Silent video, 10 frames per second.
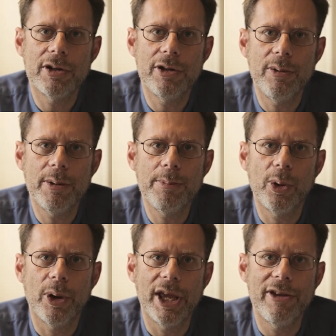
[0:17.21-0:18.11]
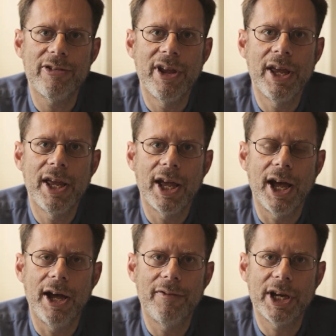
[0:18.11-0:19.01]
to employees
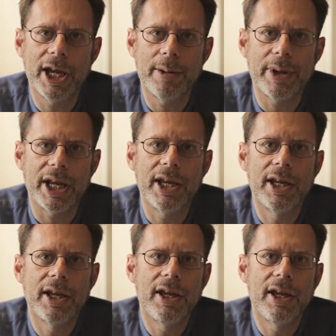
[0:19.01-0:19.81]
of a company.